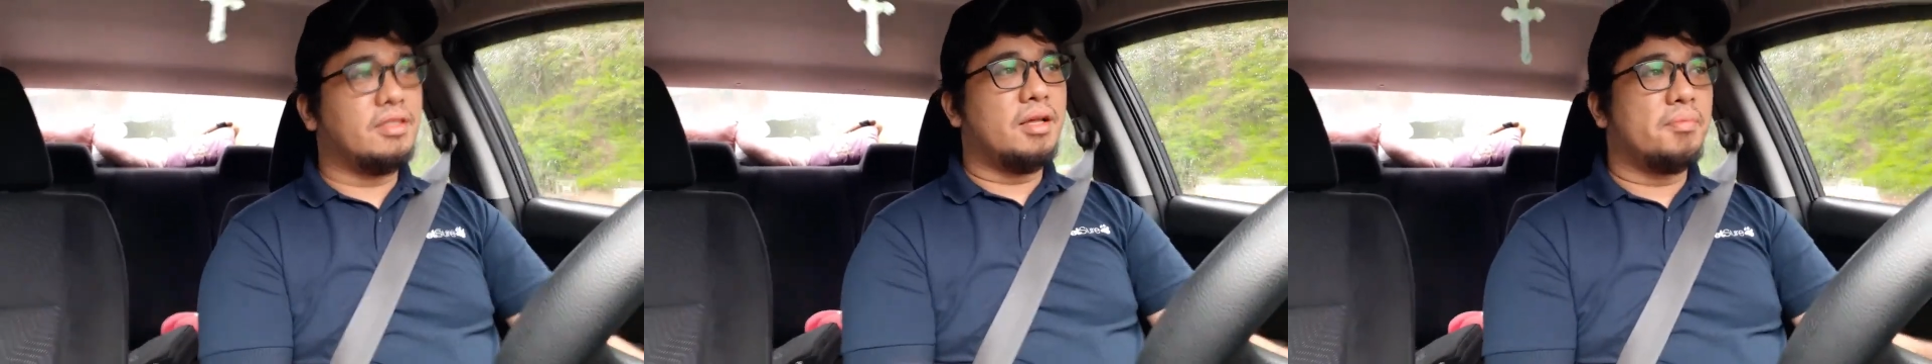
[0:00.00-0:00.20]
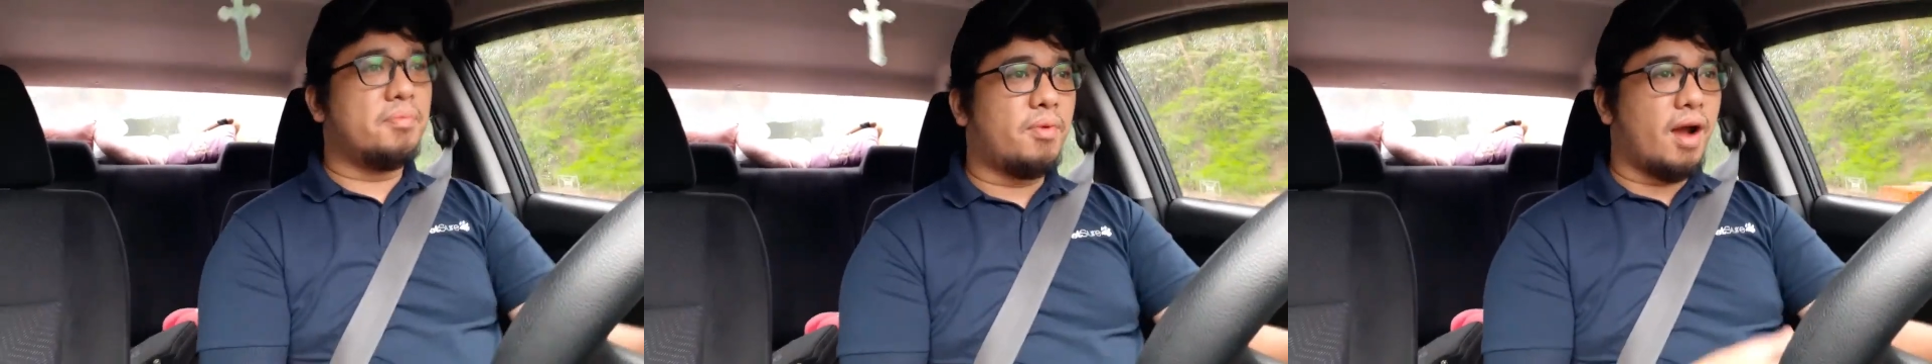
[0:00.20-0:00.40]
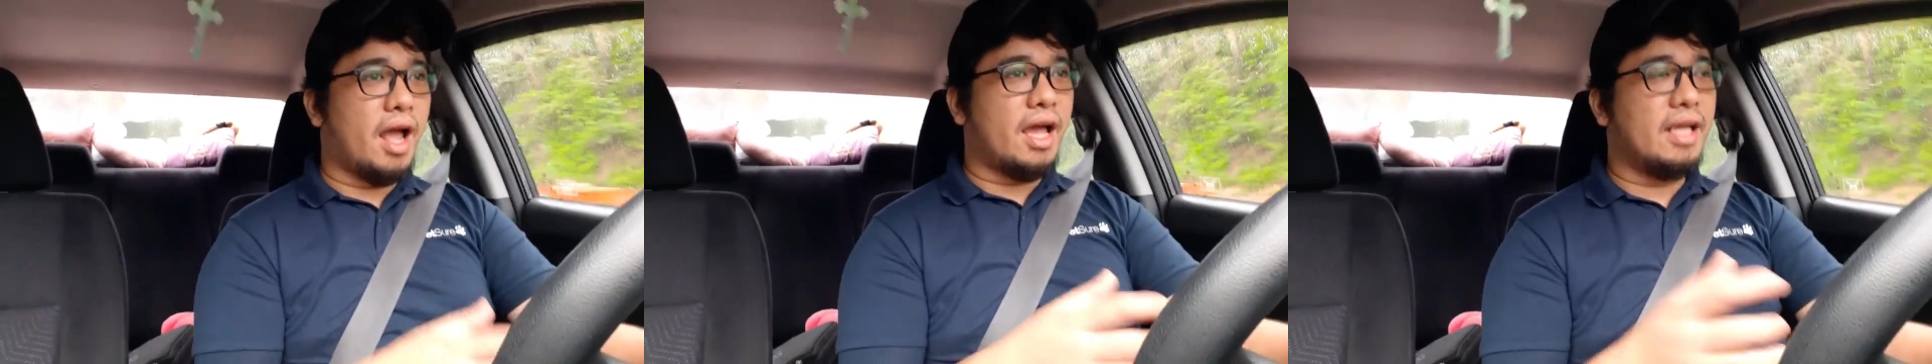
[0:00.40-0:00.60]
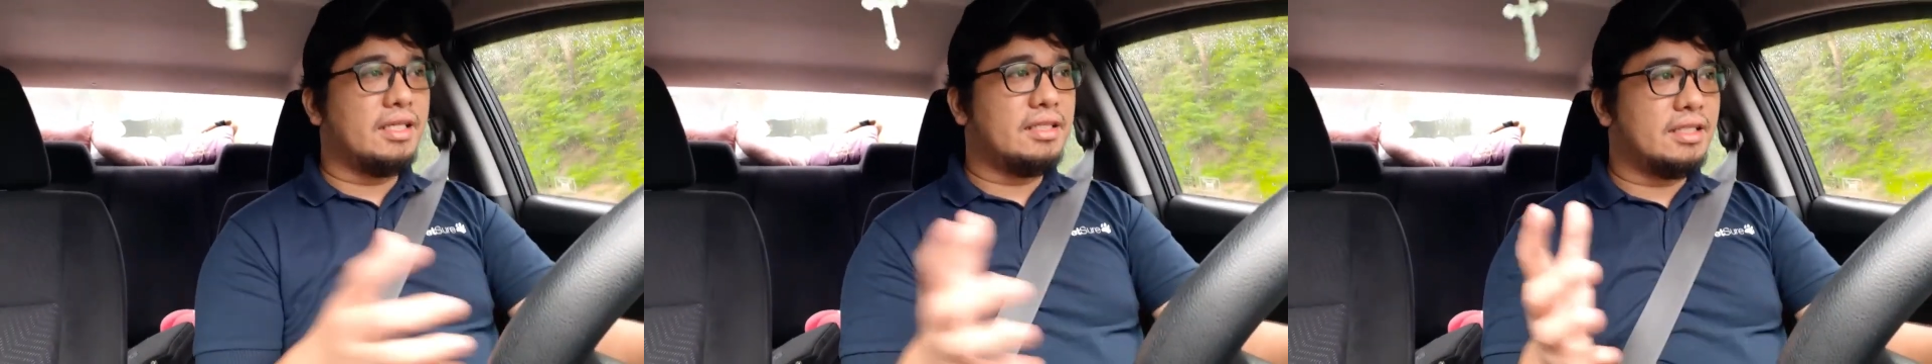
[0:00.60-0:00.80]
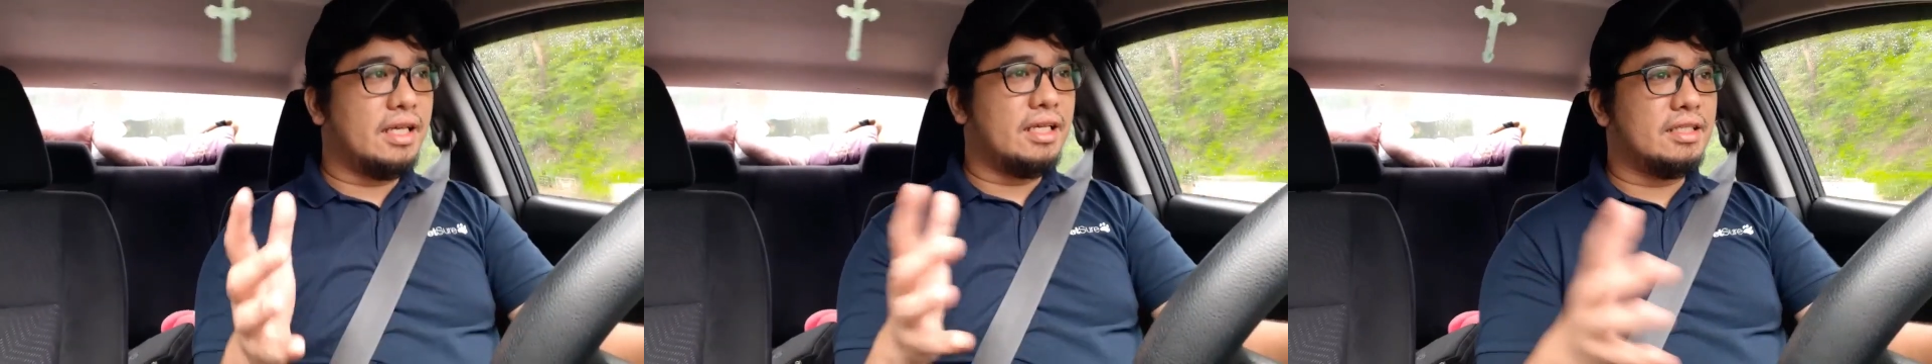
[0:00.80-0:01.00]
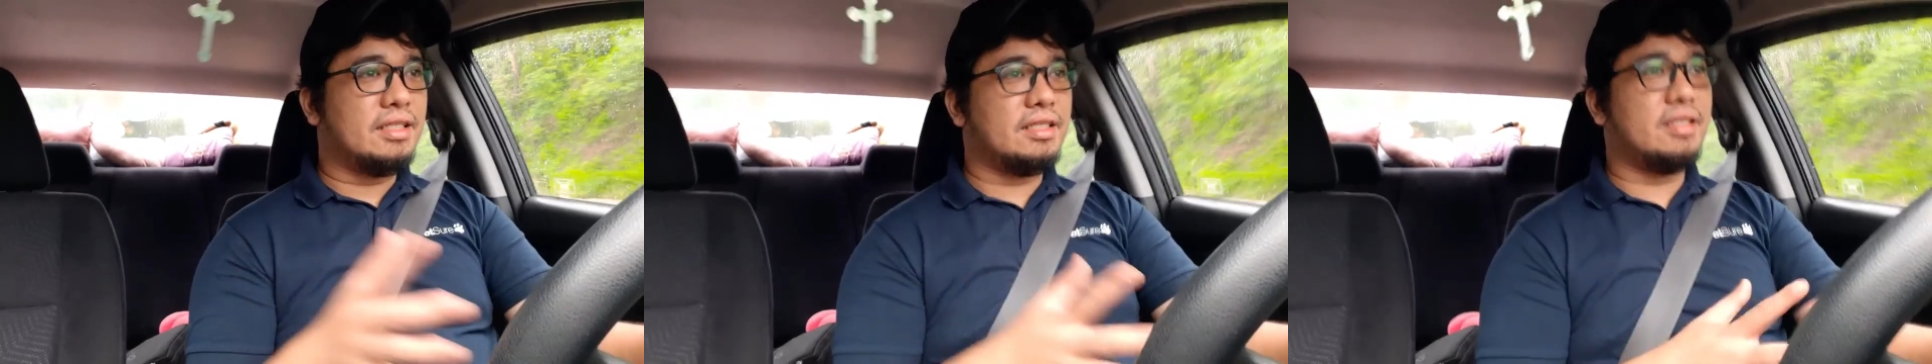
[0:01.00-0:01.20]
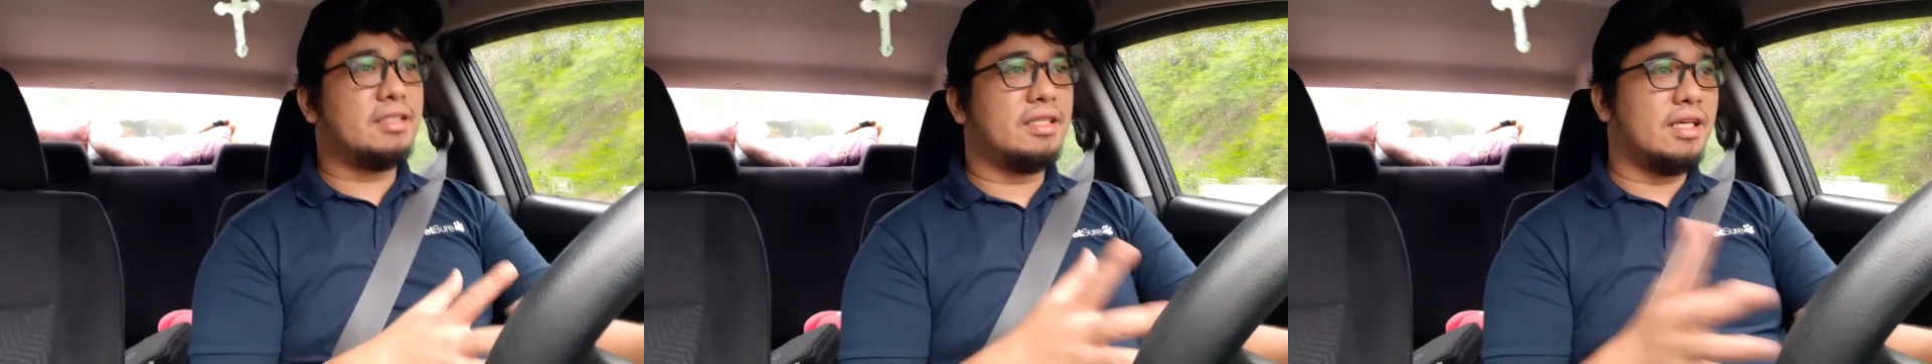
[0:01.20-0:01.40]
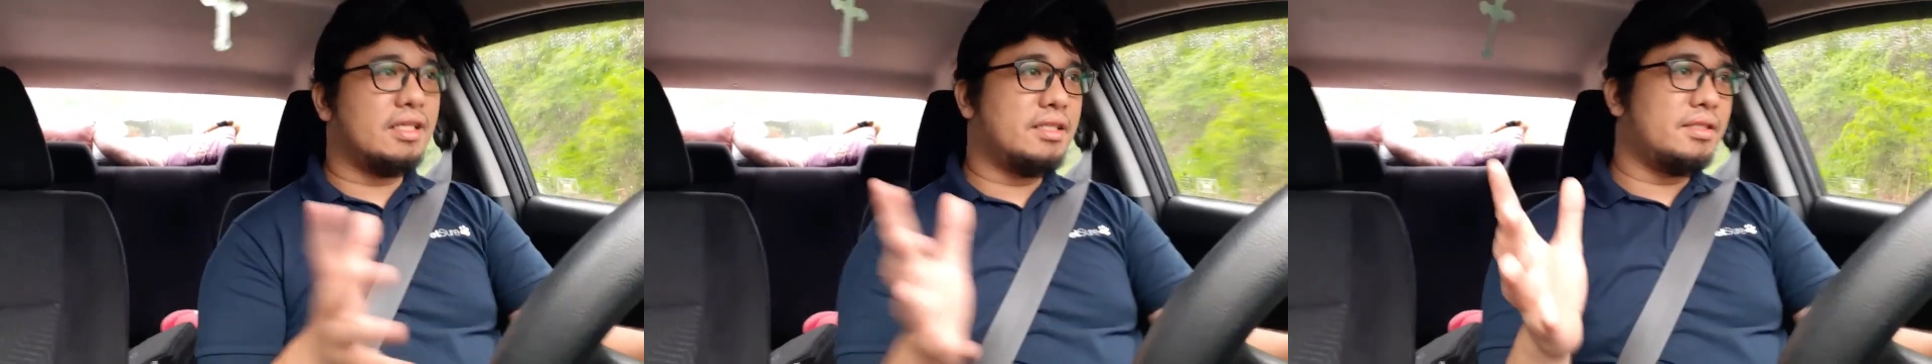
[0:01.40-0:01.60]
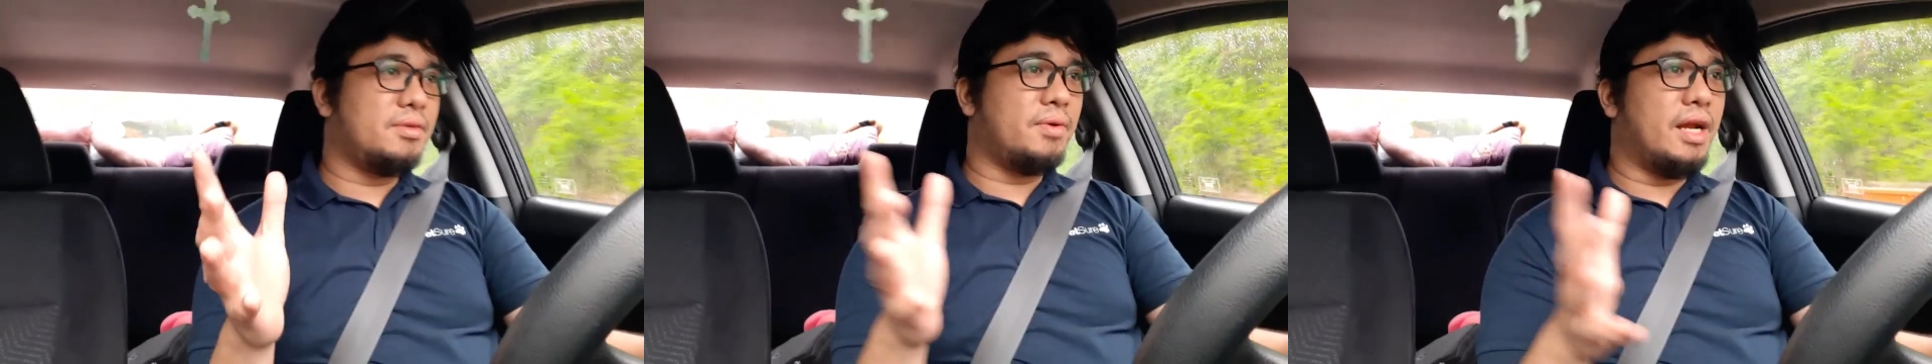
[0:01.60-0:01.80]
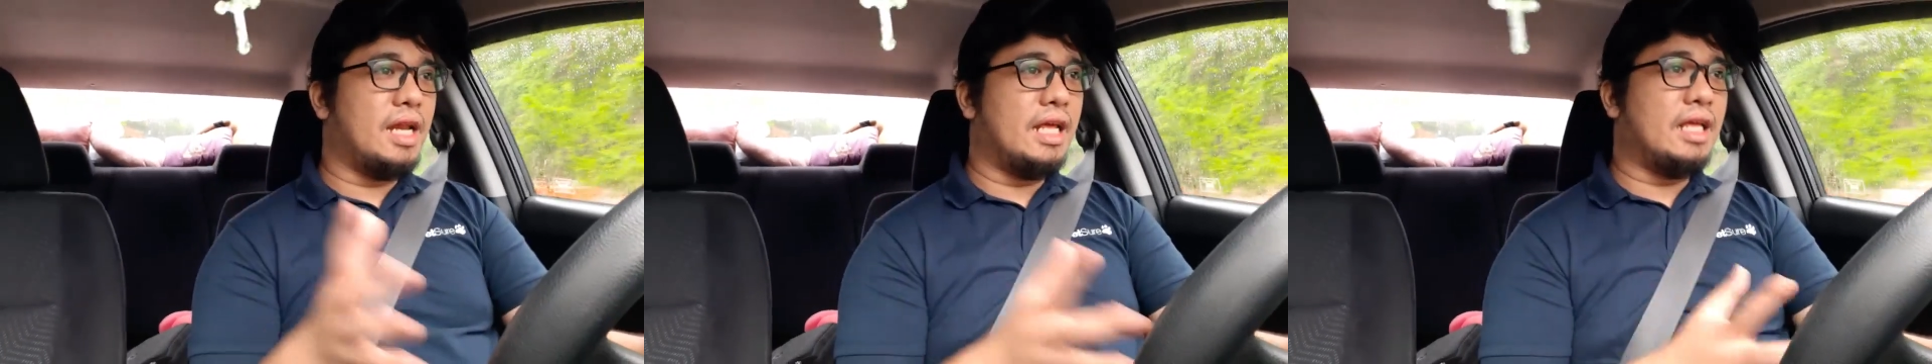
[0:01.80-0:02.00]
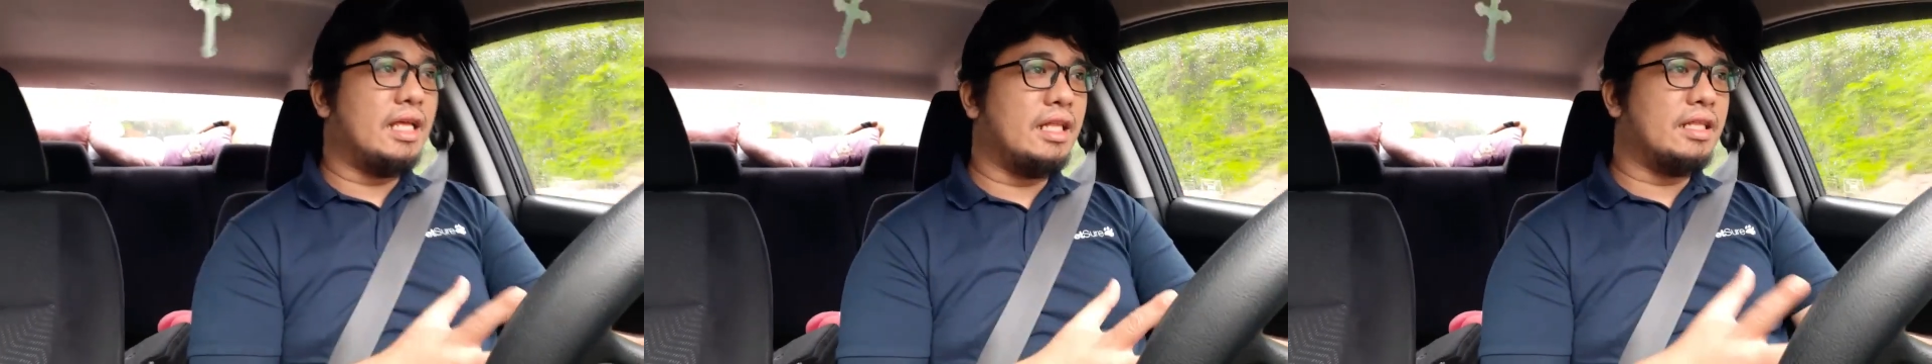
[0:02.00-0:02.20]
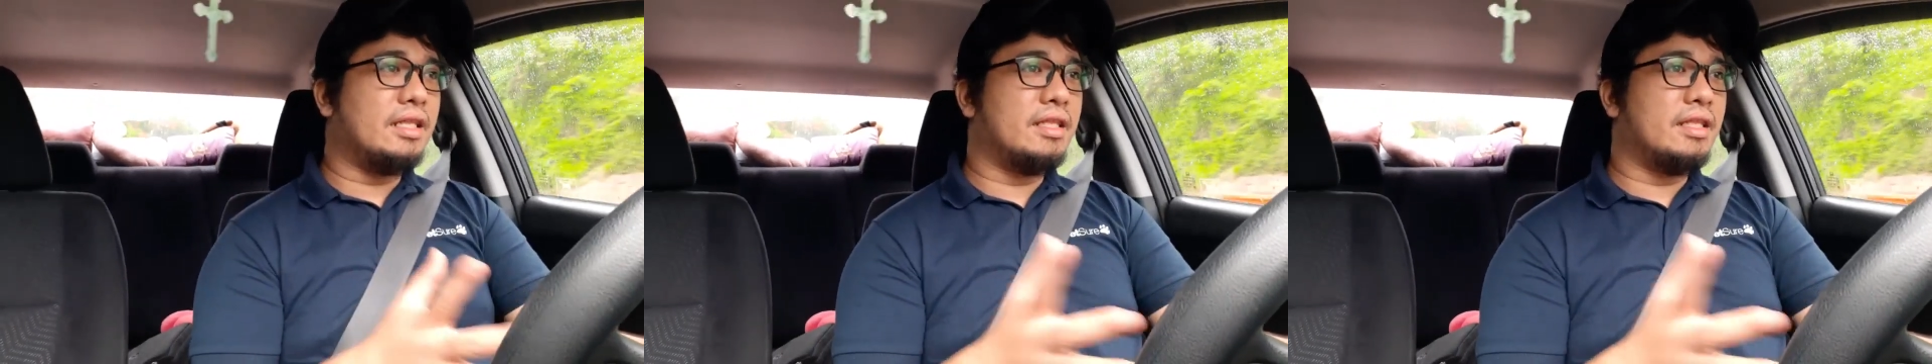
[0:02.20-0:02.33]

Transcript: The price is really,